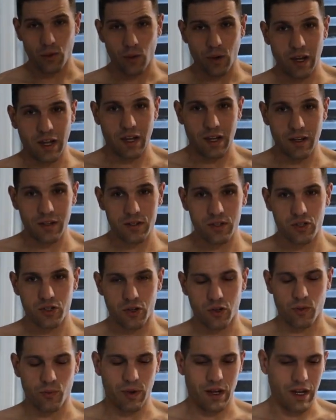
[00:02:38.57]
a weigh-in to
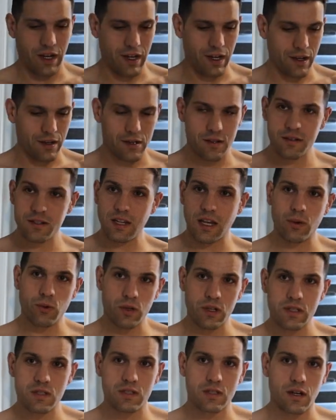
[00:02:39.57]
show my day
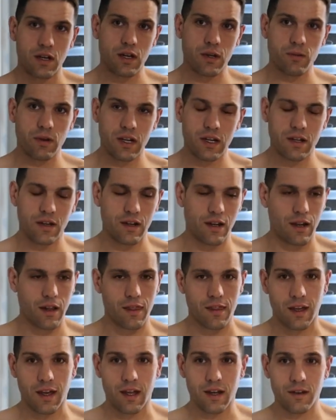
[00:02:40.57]
1 starting weight,
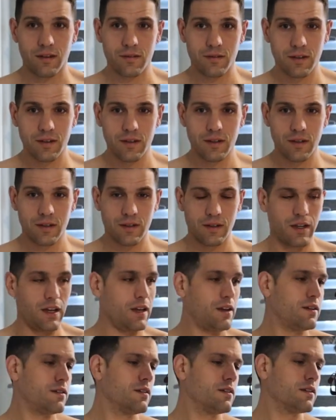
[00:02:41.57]
and then,
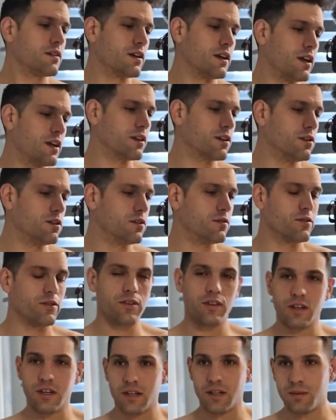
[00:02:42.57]
kind of go over
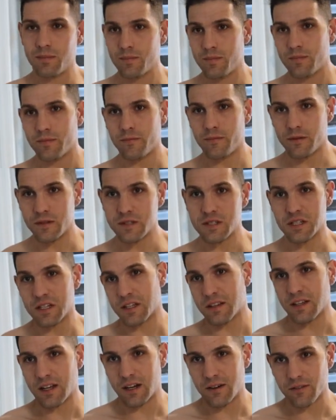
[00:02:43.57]
the
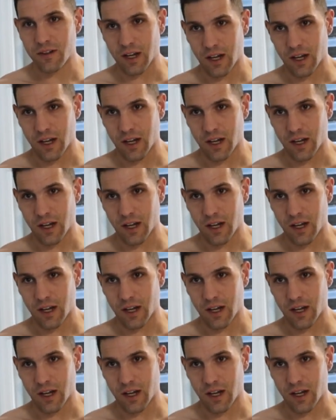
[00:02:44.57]
physique that I've